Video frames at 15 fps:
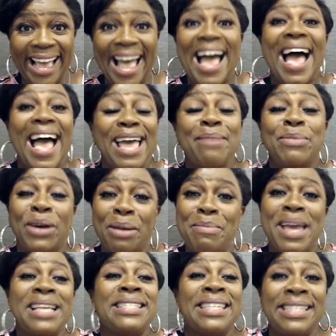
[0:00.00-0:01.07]
I am going to
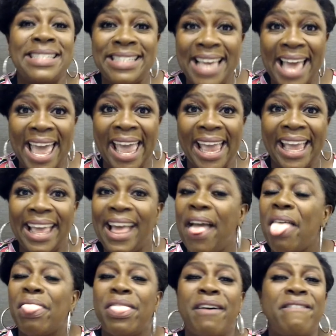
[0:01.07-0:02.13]
make today
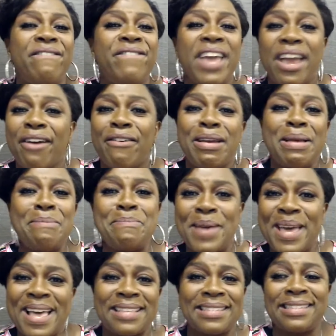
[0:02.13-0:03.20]
the very
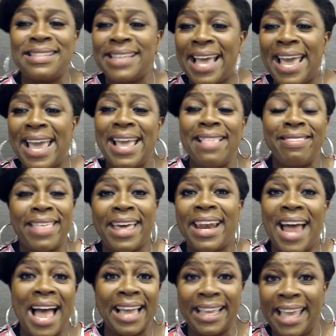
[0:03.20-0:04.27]
best day that
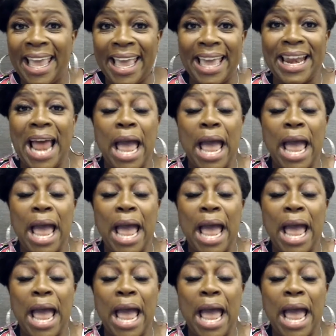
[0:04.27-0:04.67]
I can.